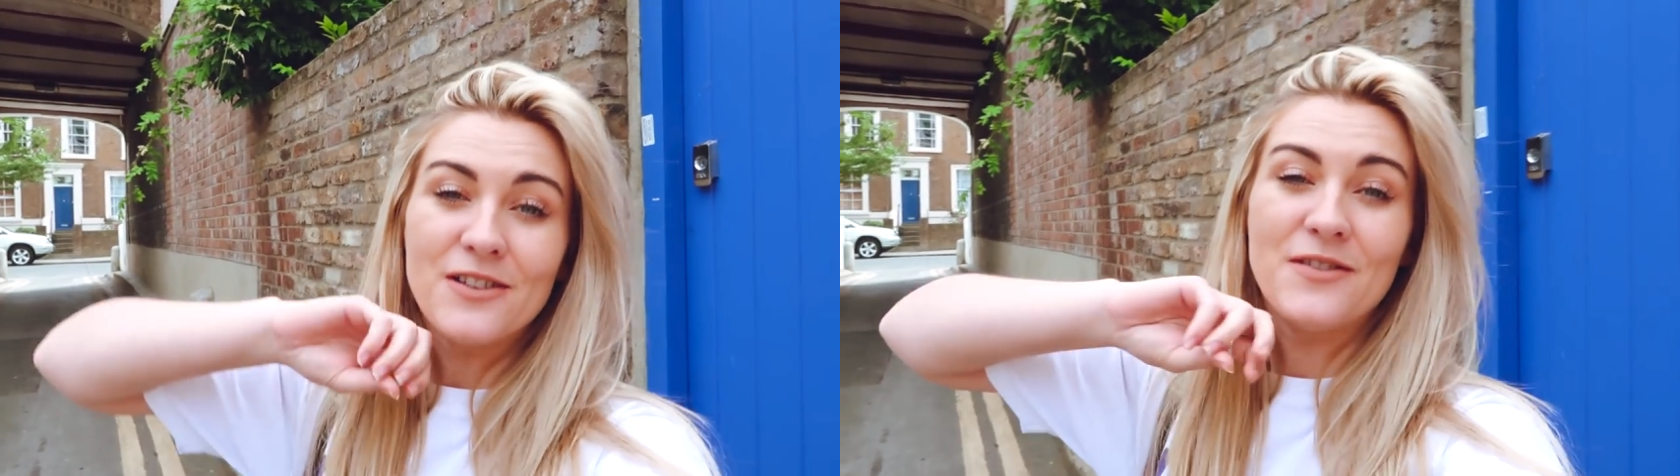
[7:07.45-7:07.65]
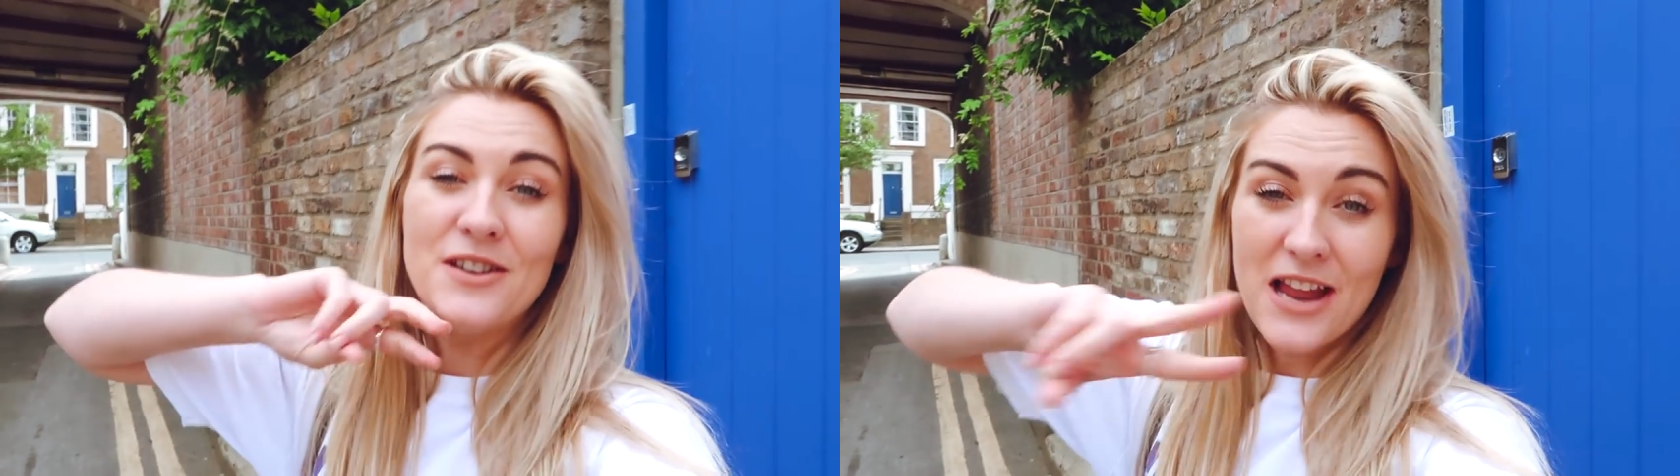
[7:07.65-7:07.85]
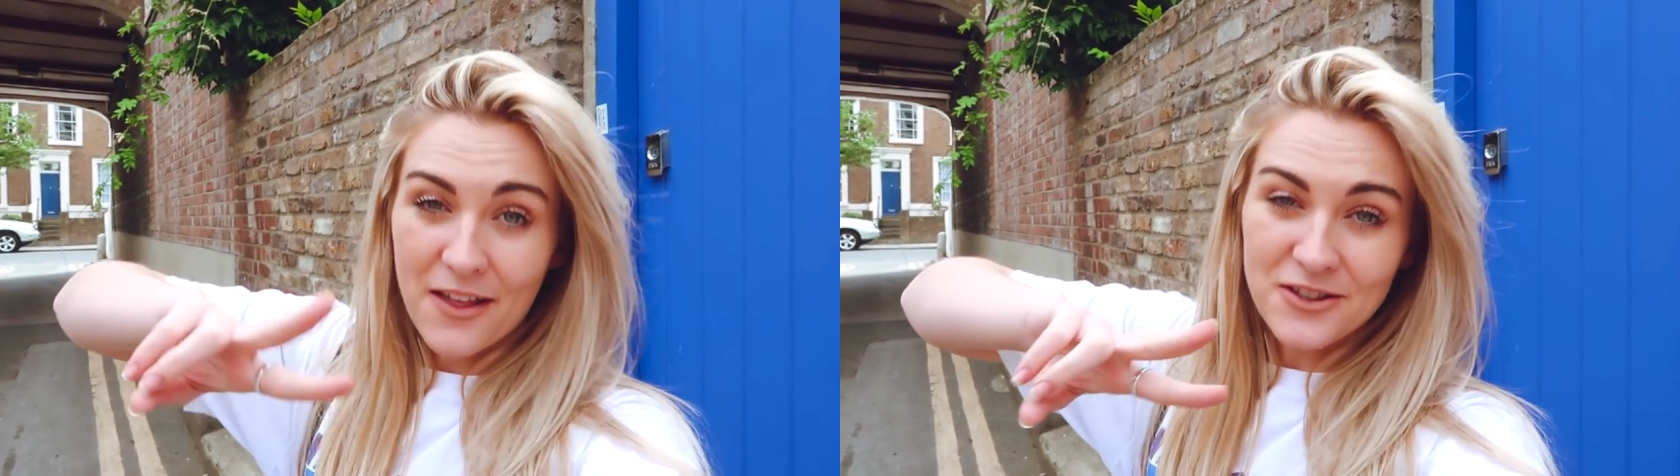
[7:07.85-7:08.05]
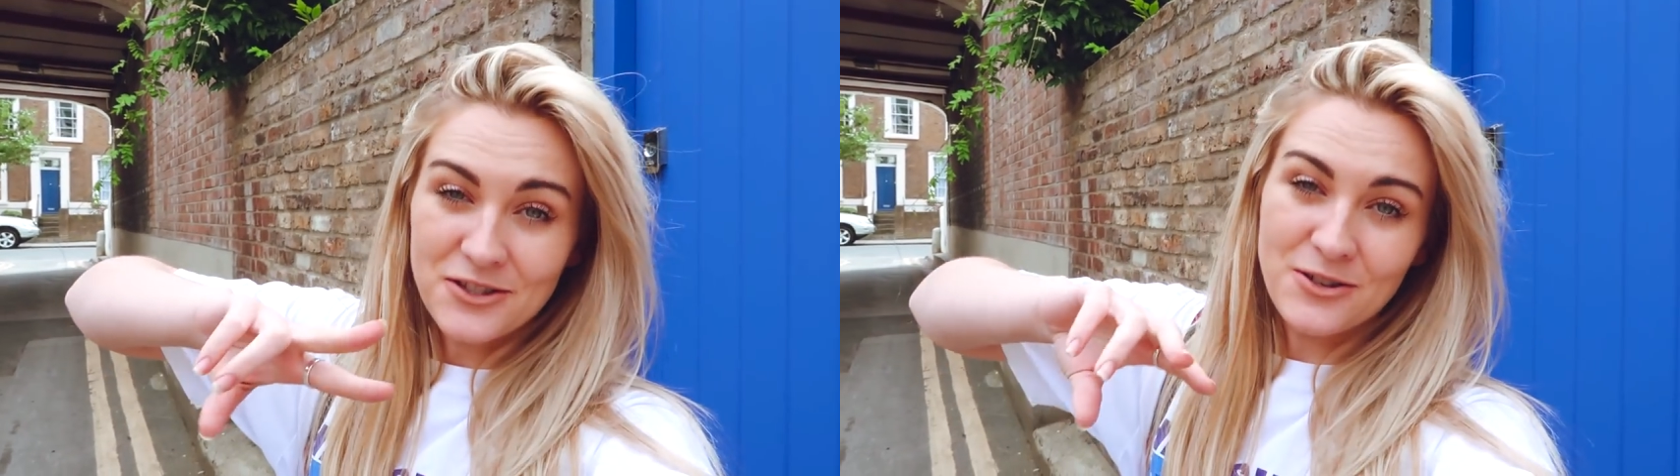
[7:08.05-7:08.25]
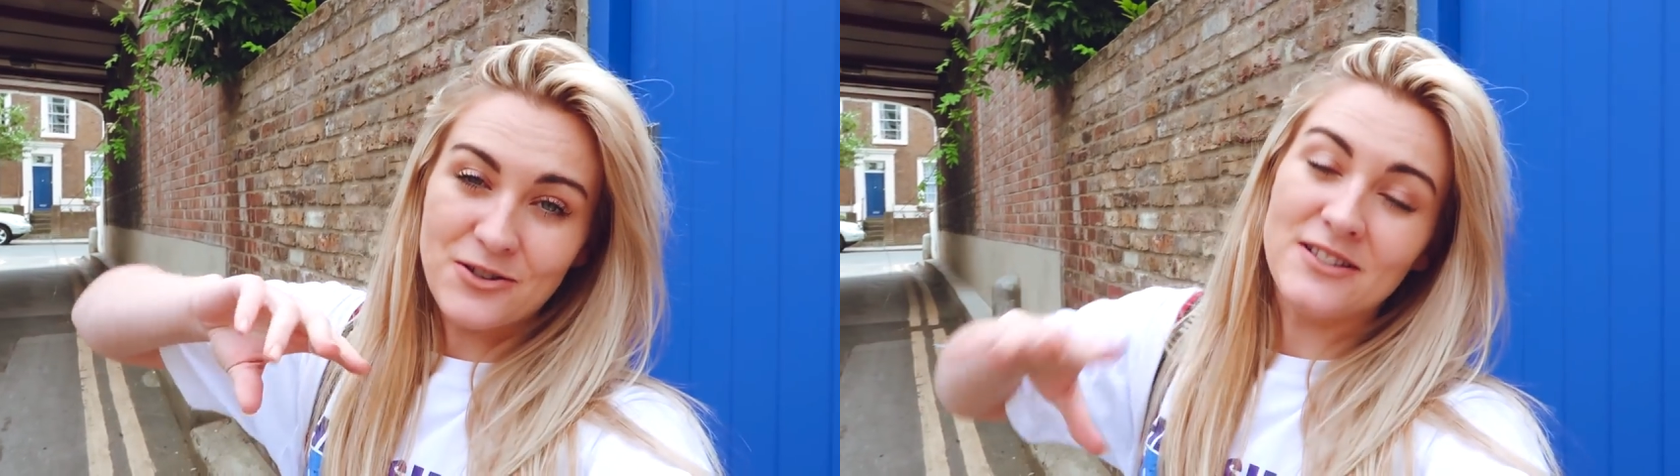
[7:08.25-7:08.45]
of another
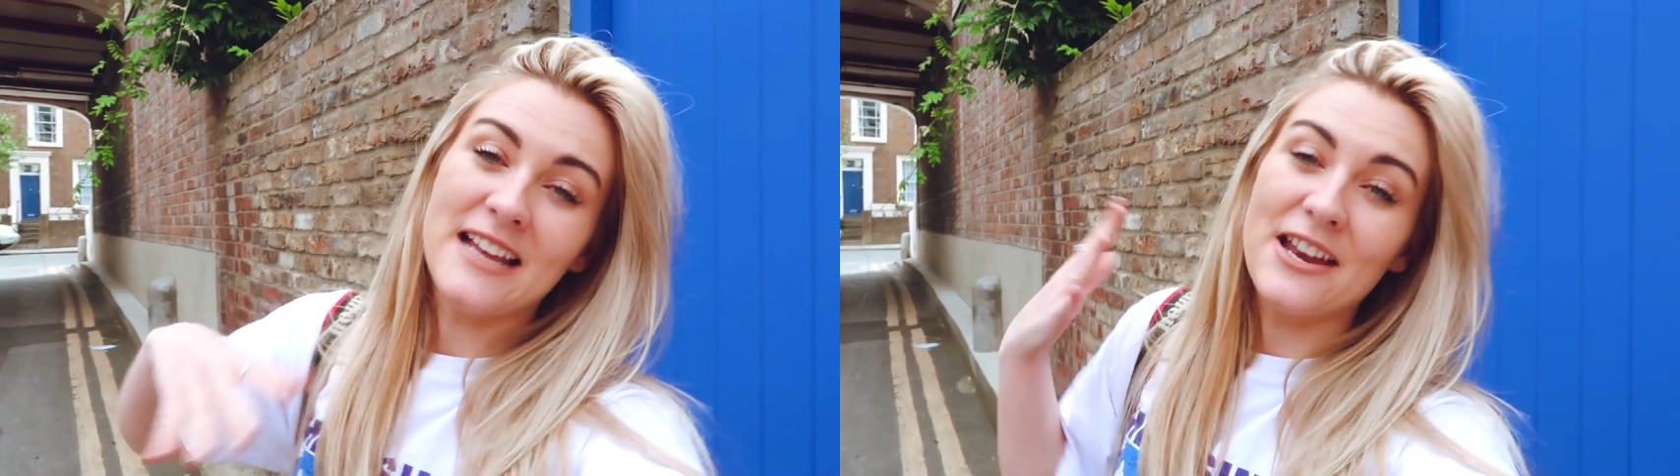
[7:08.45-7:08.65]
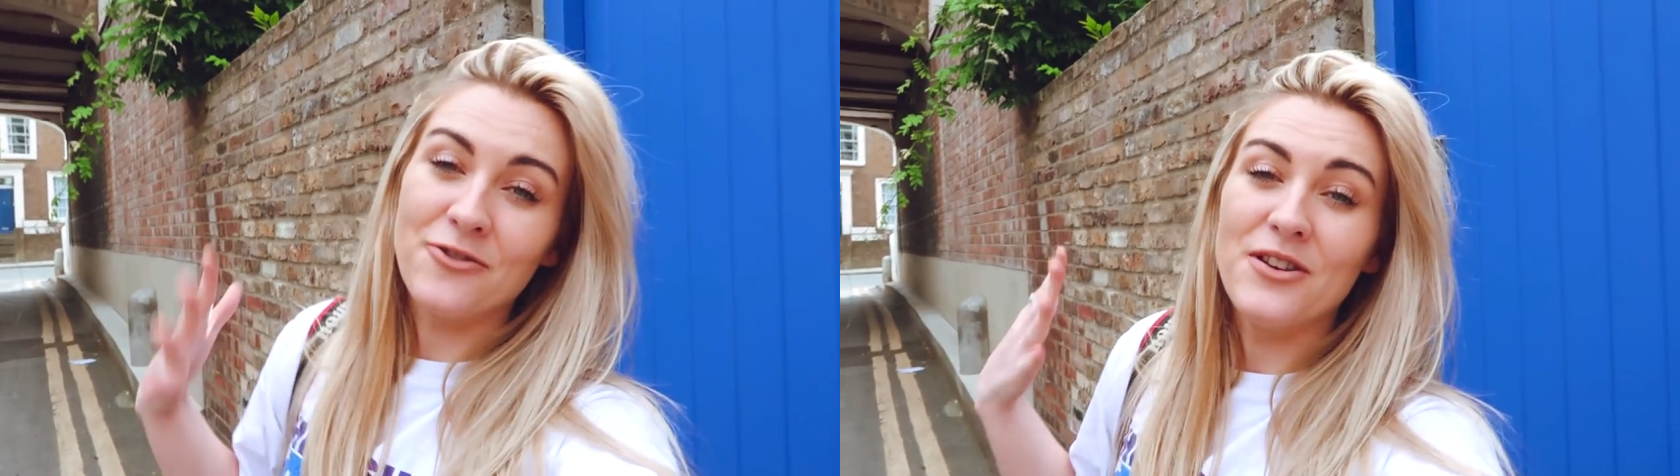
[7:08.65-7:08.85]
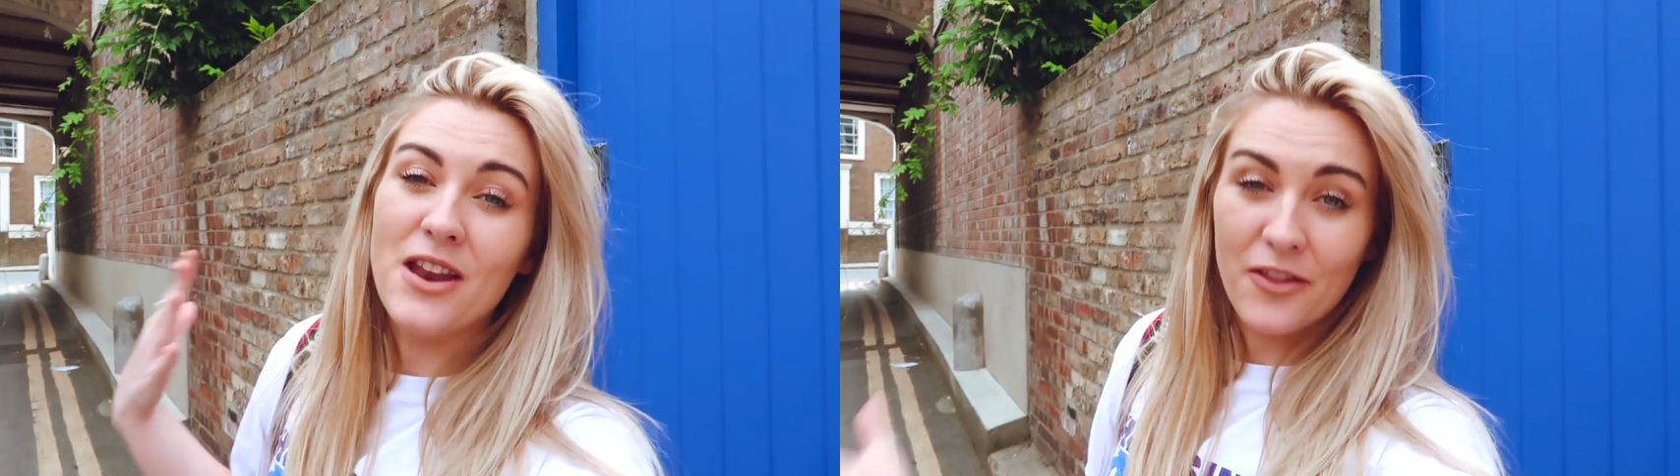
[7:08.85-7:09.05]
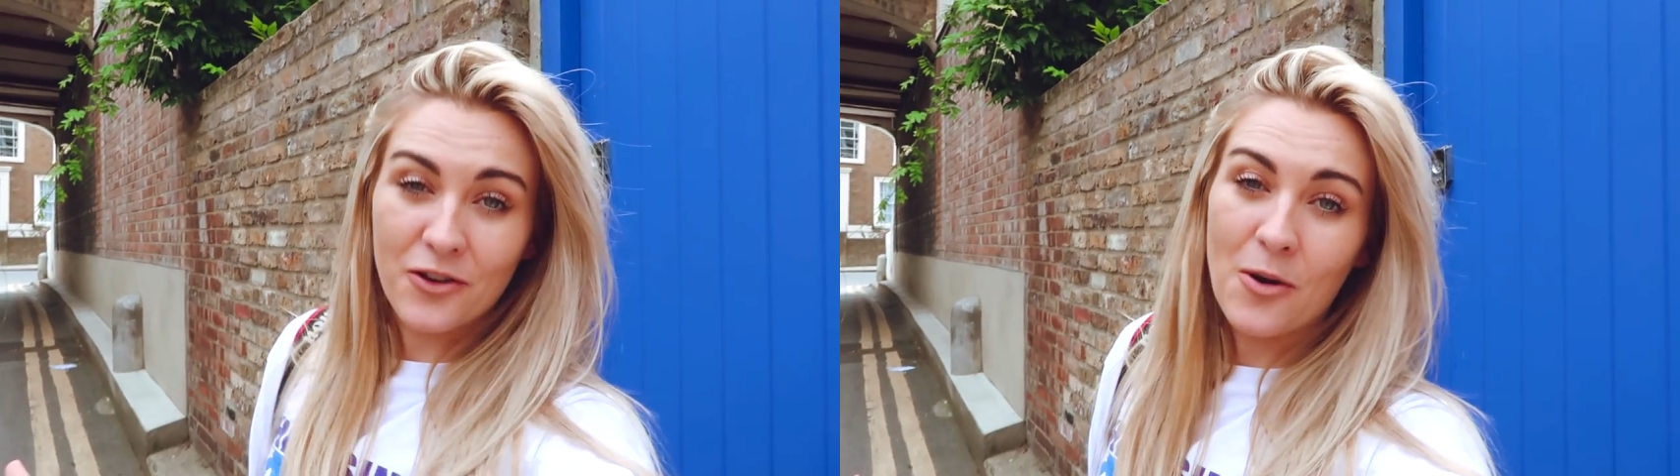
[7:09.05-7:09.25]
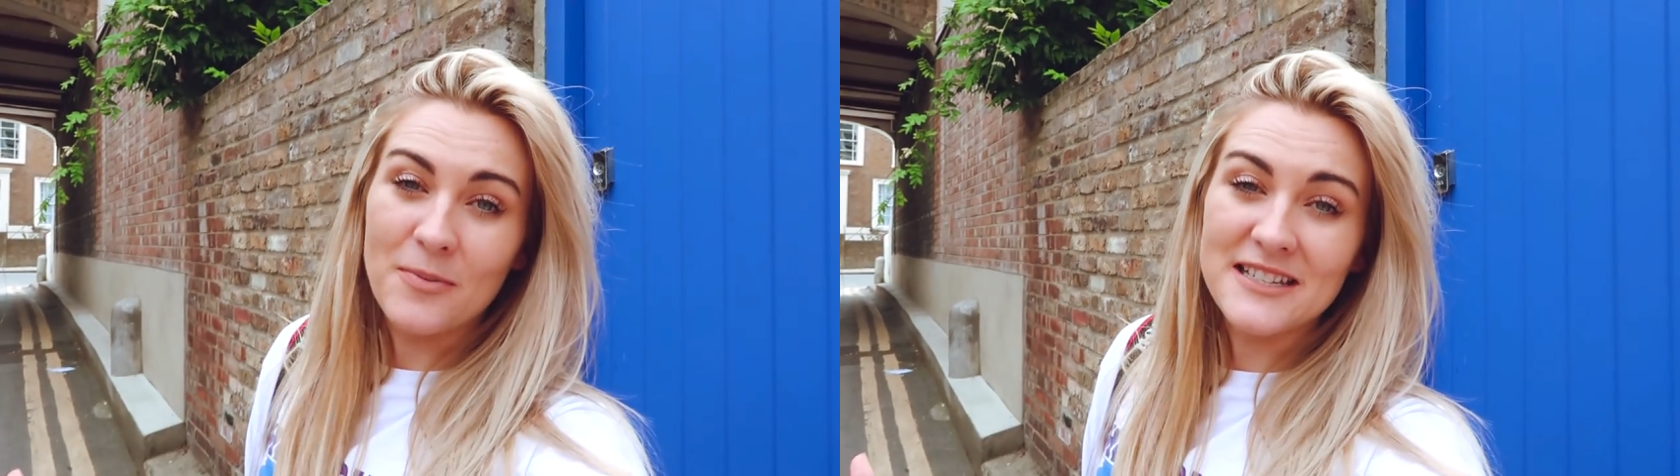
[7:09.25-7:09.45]
$2 to enter another
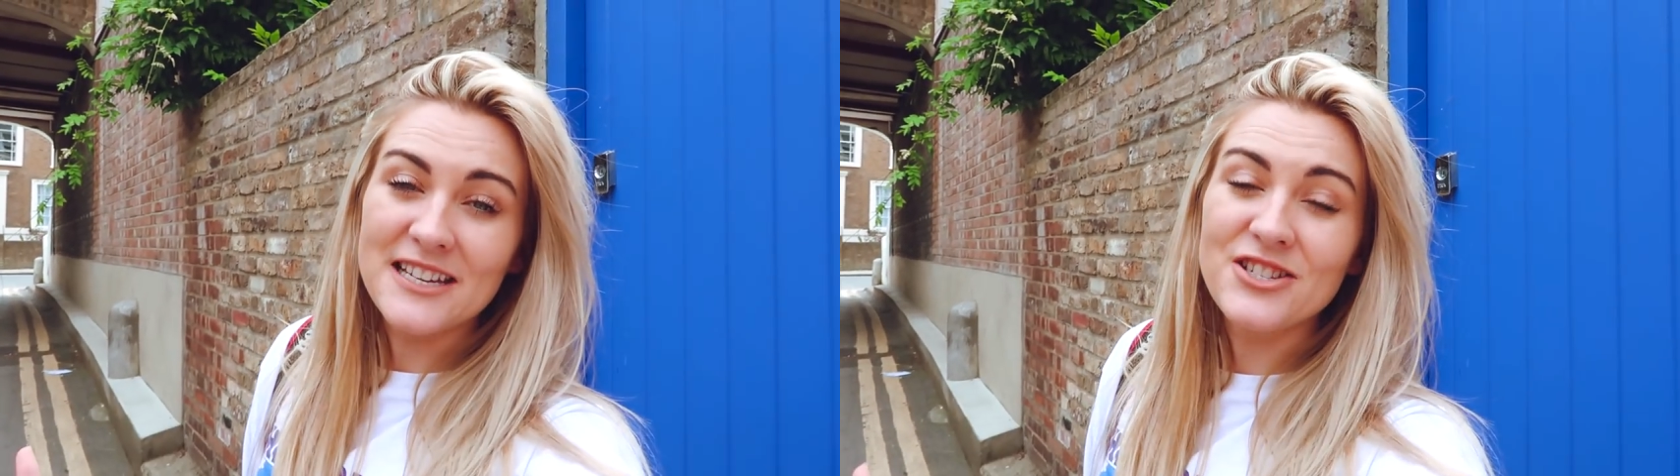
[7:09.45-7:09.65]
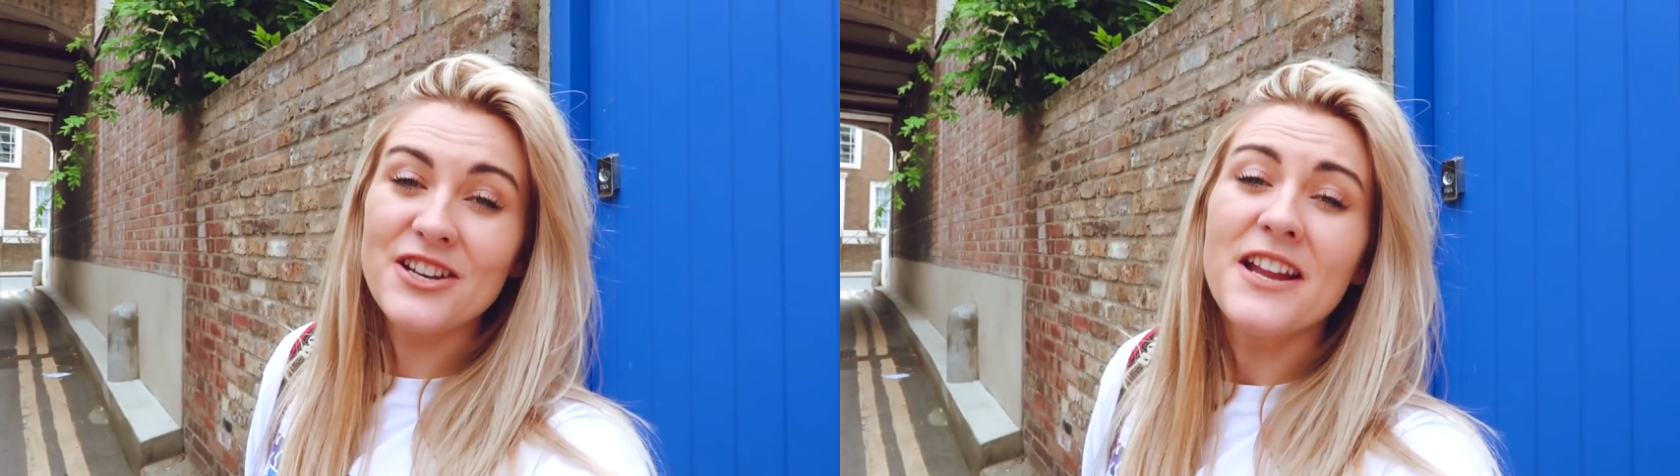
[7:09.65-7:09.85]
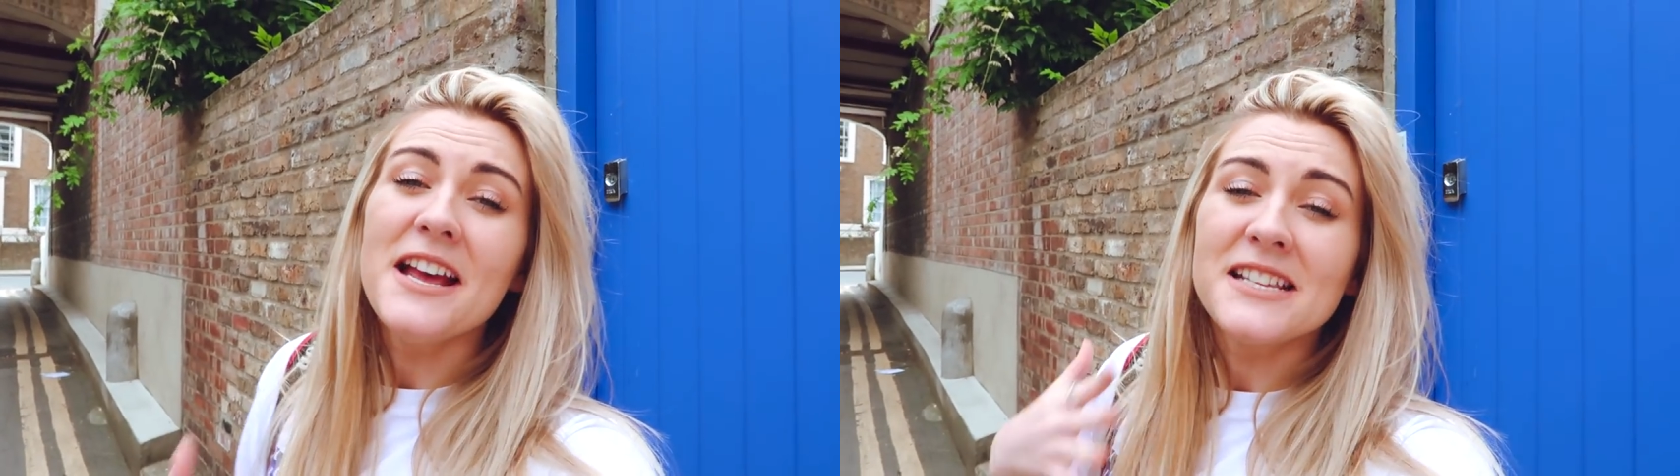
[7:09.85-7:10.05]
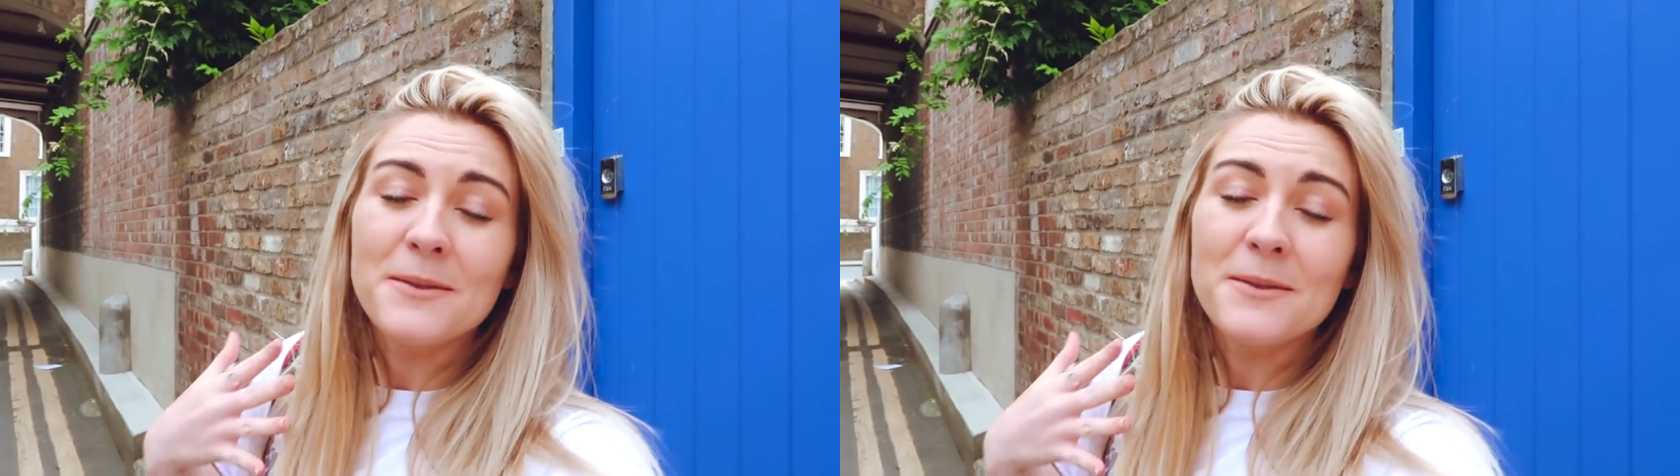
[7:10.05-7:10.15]
competition.